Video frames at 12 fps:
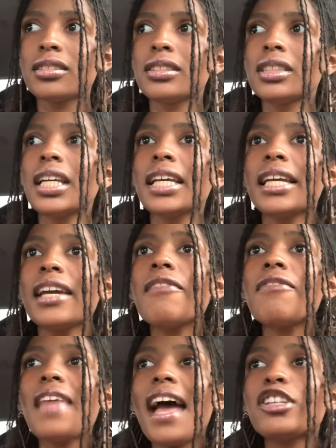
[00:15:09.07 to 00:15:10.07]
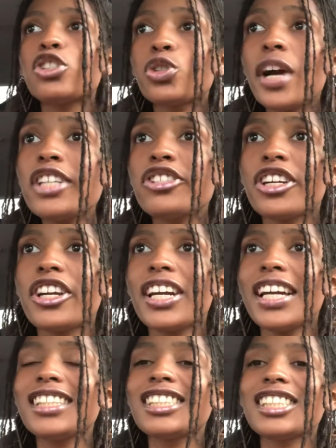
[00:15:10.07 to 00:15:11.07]
to give that treasure
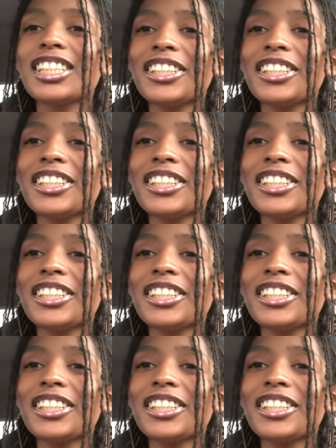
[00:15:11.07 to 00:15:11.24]
its